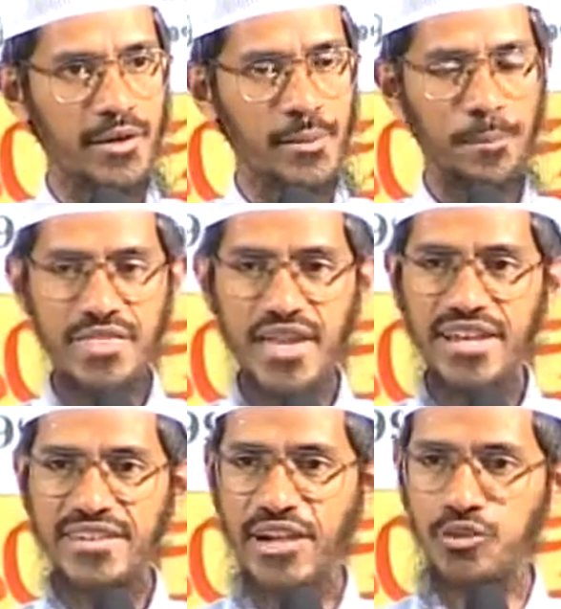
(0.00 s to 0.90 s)
Besides
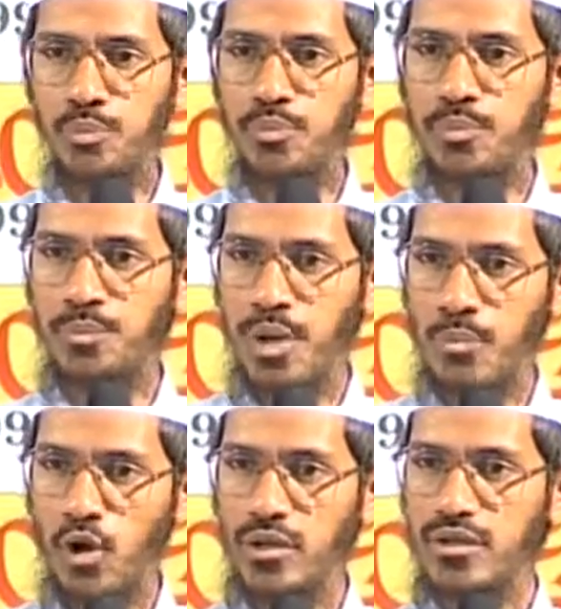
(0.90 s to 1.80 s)
trying to
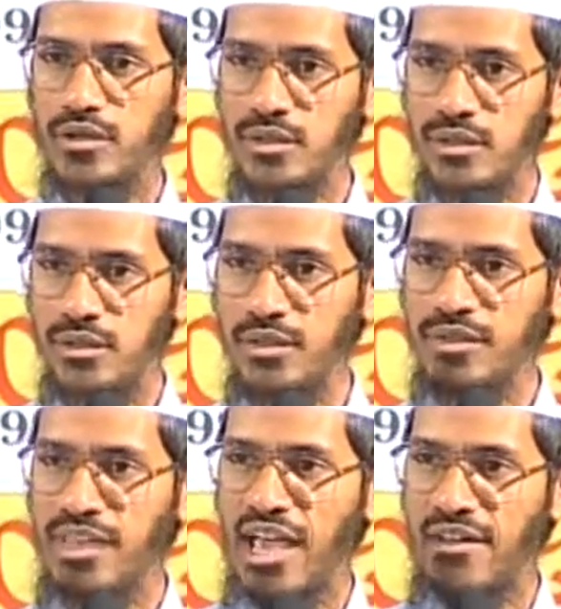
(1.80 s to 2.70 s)
promote
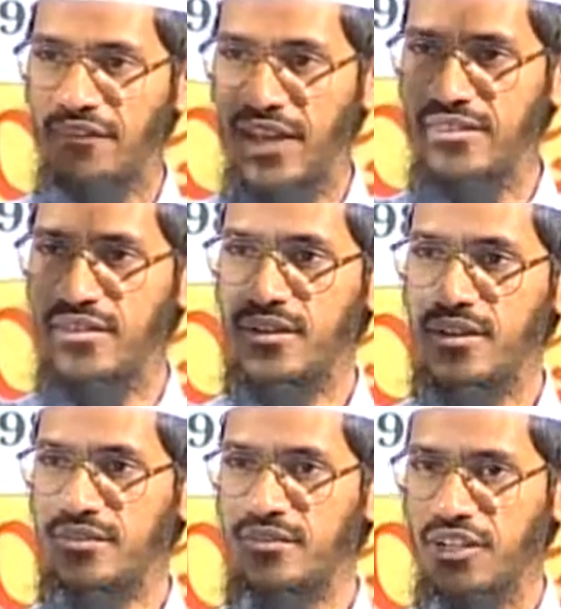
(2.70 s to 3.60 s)
their faith,